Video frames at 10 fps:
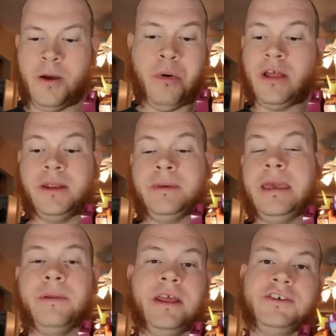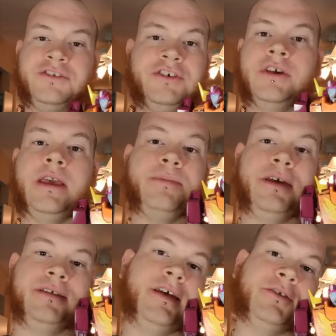I'll probably end up keeping it just to keep
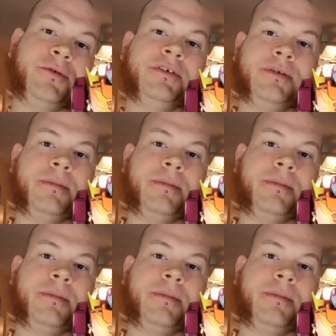the accessories,